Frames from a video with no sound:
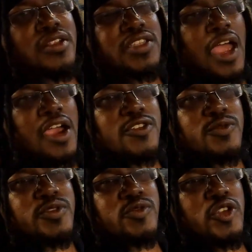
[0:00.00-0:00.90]
Tires
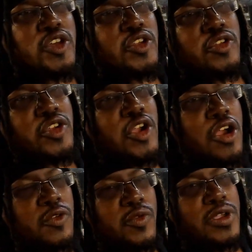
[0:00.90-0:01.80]
was good on the
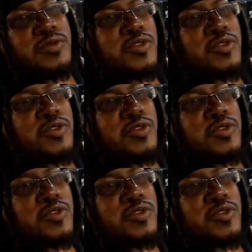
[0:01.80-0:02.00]
car, the rims